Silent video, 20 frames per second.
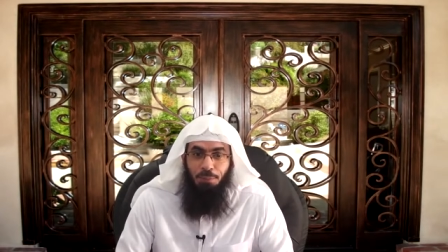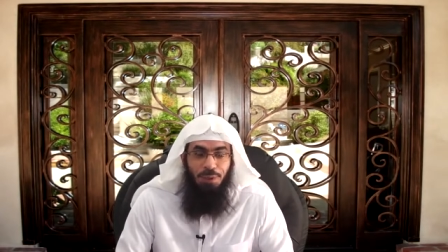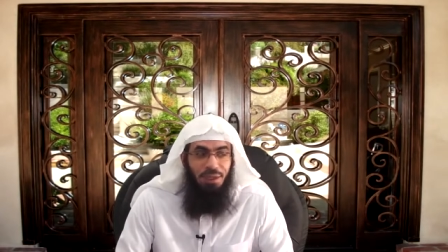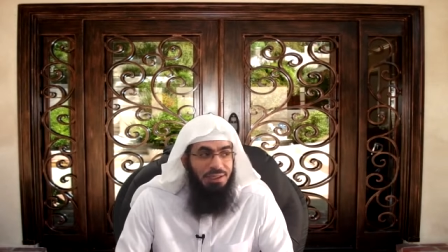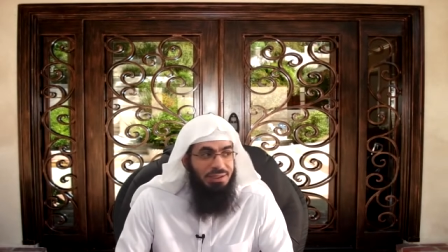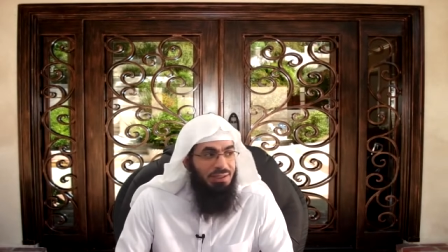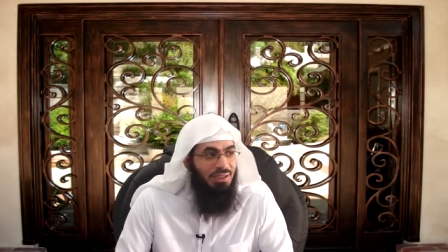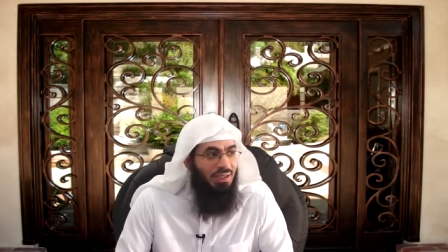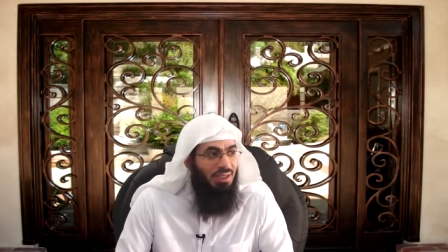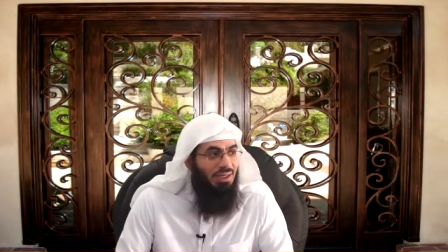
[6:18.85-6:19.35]

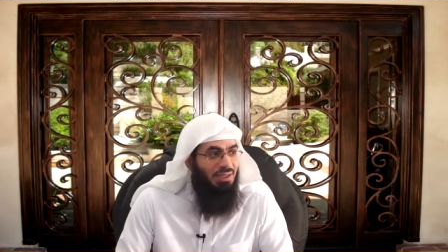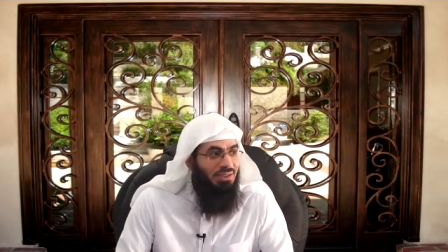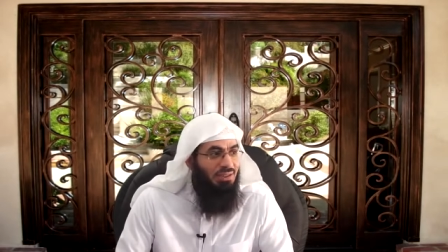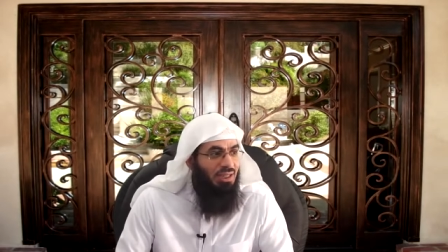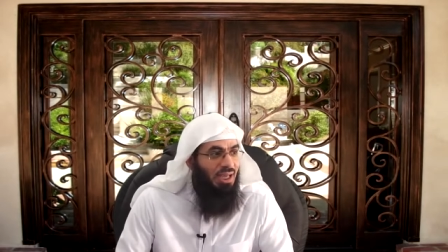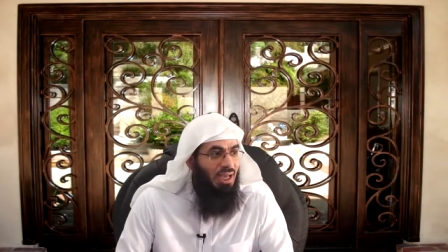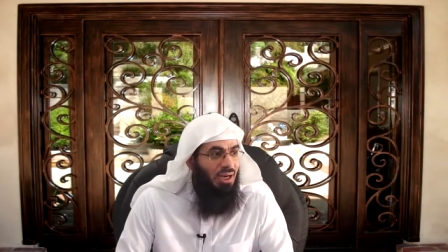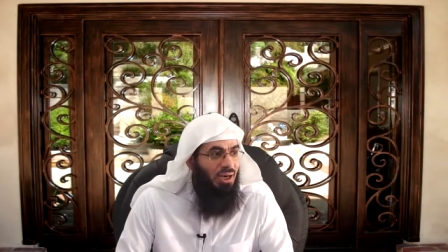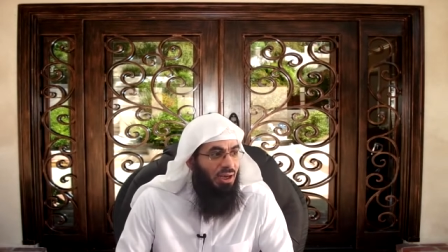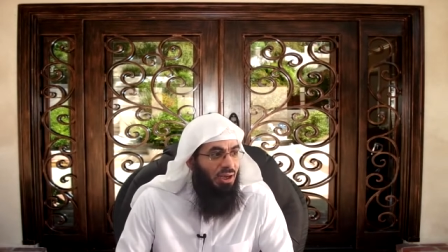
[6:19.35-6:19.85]
Peace it is
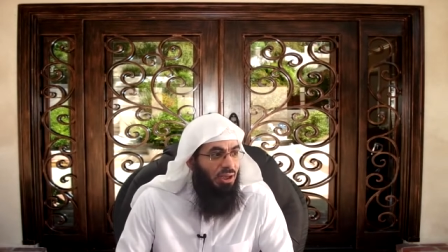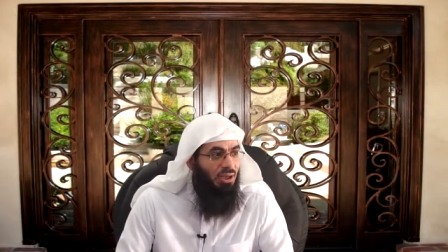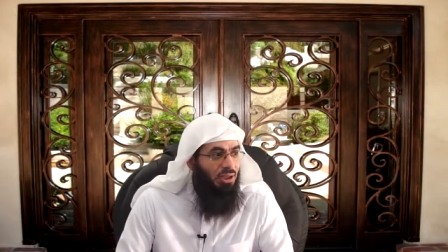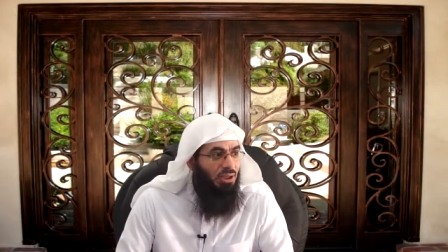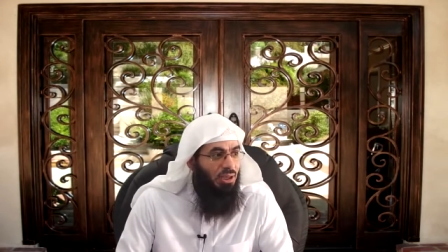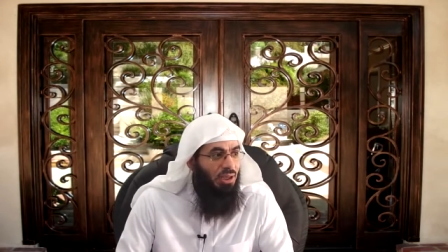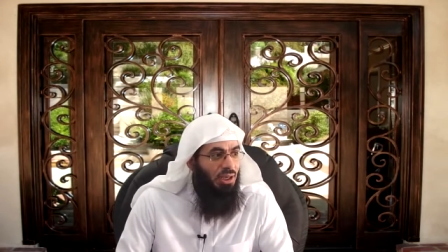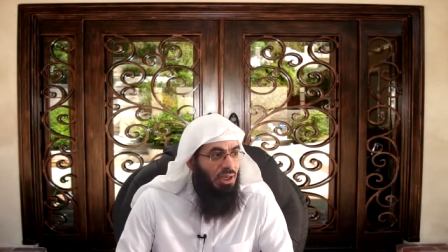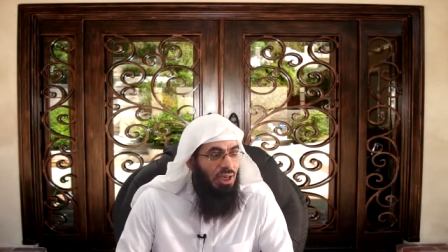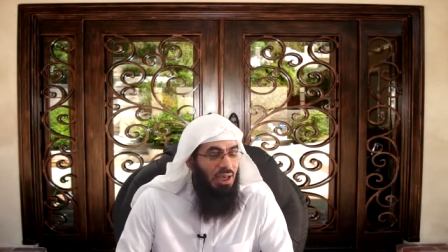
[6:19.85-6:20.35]
that
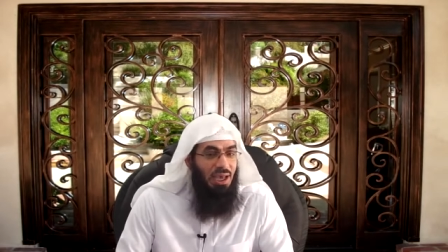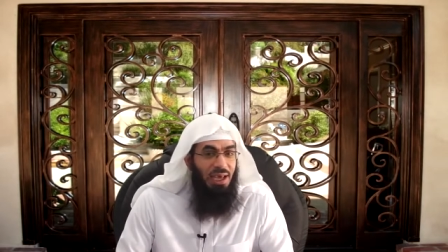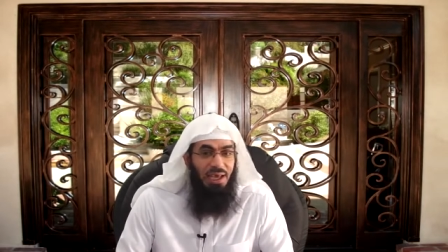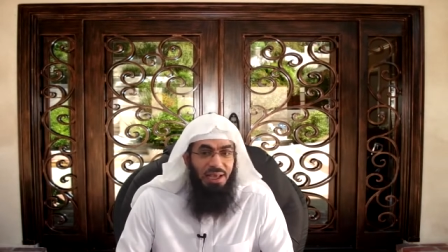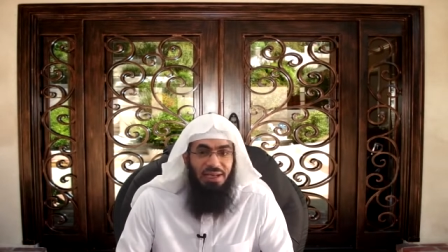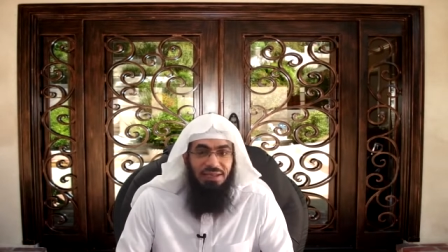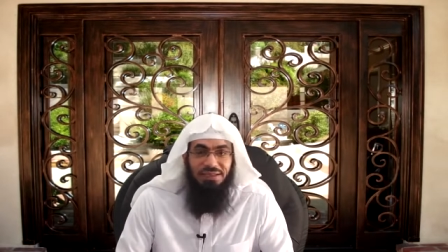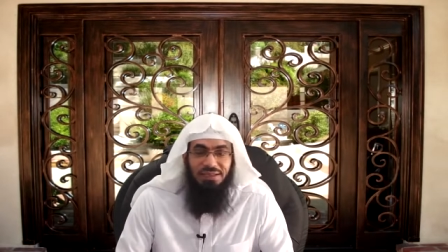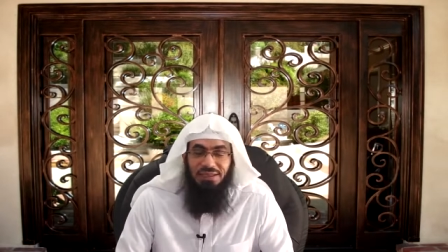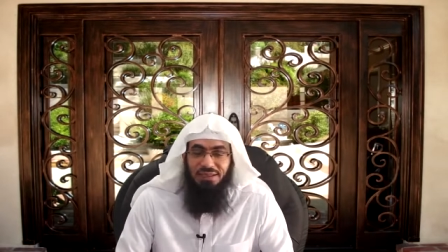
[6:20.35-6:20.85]
night.
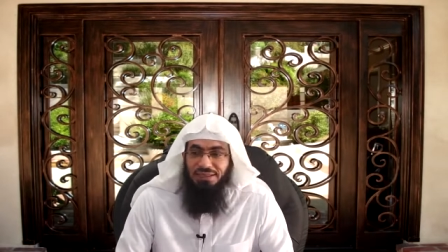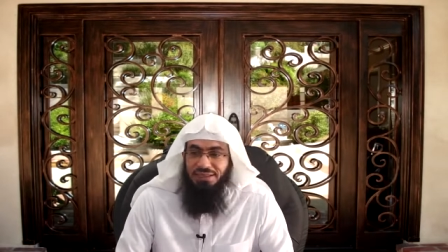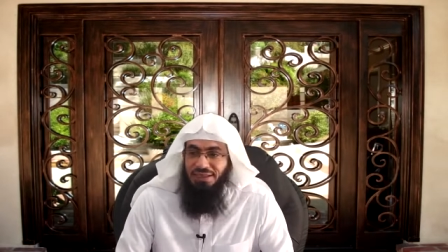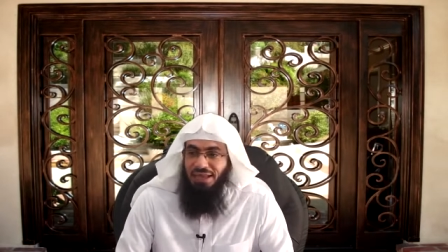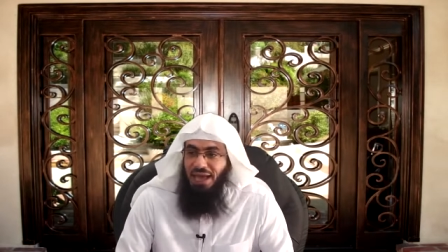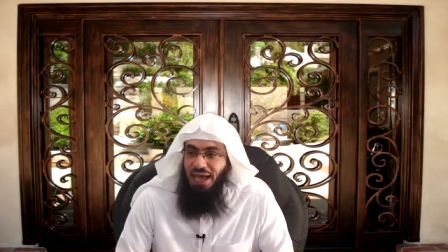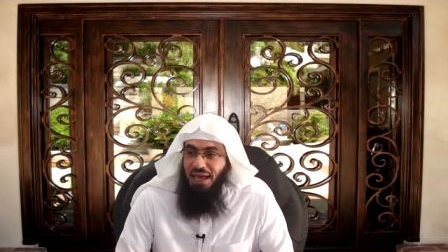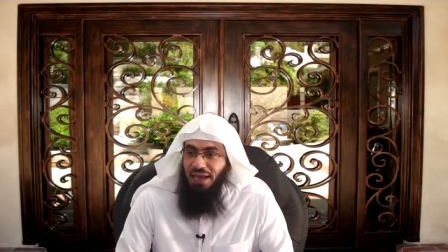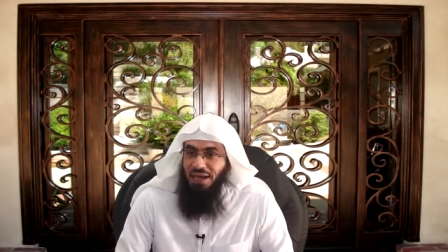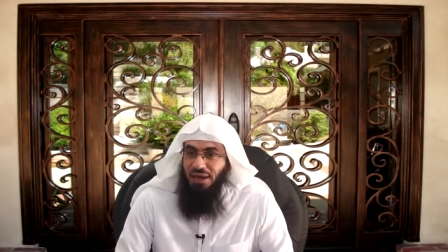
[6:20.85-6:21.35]
And it's a
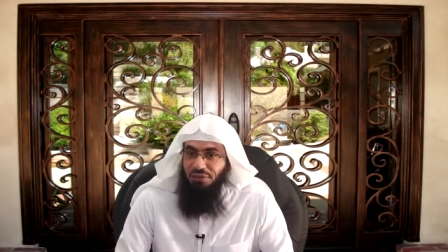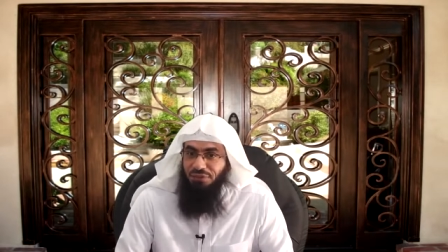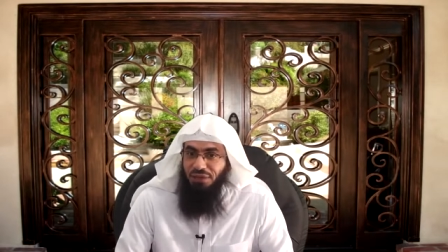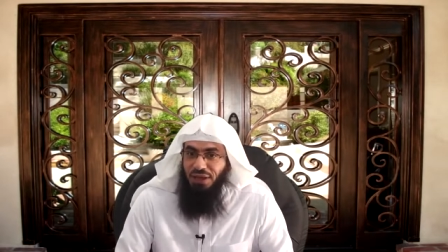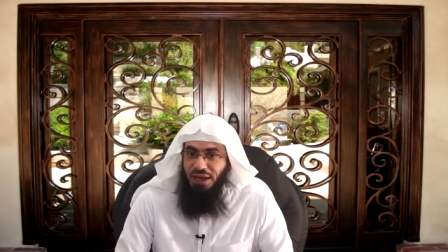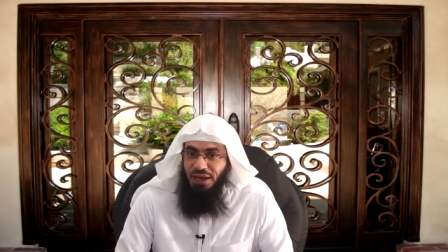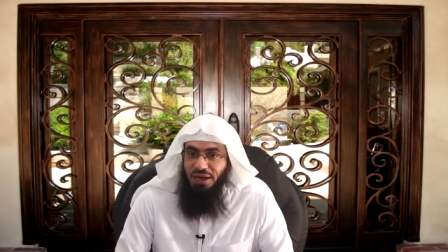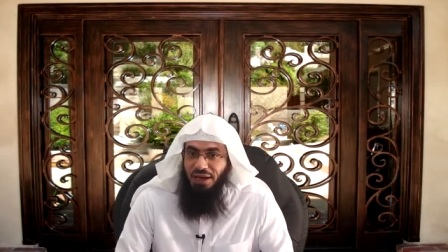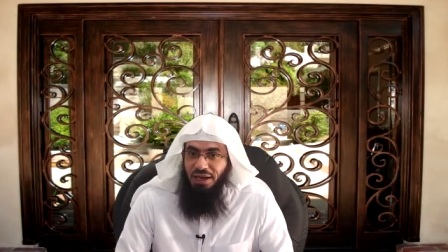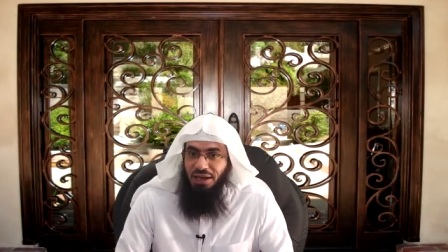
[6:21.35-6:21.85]
sign of
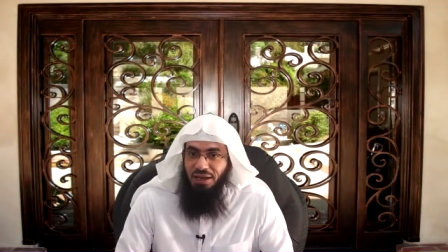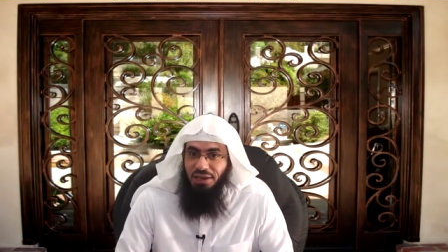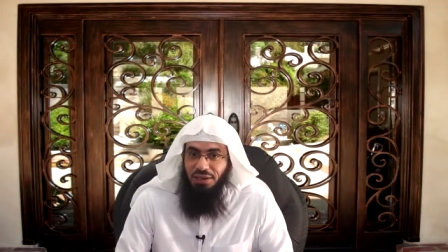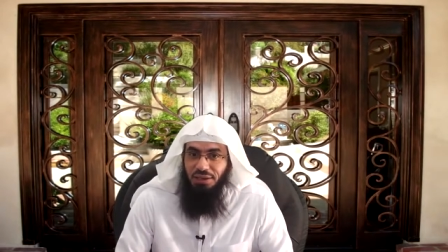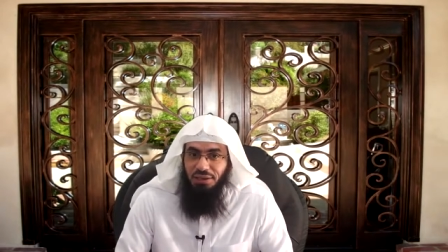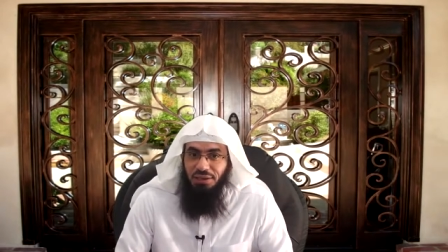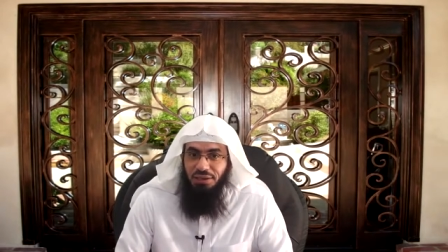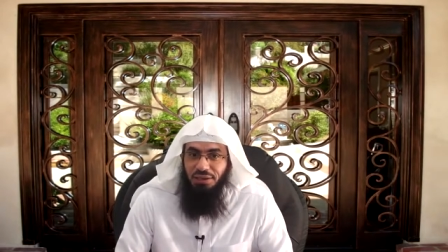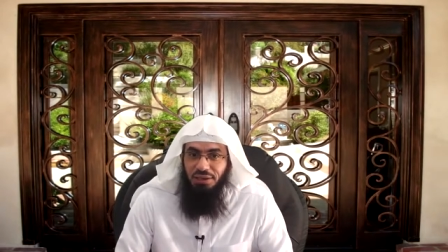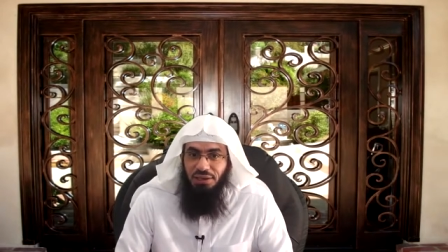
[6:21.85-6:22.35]
that
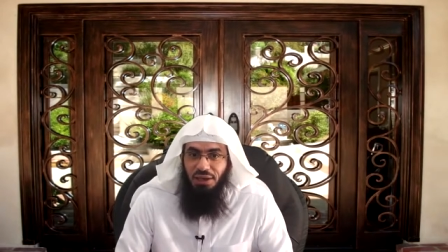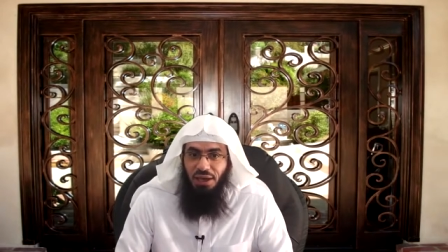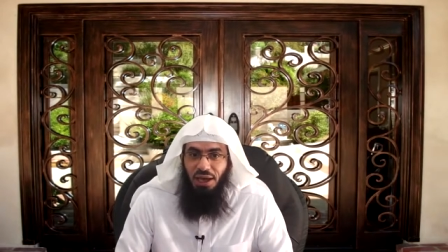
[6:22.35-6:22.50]
night.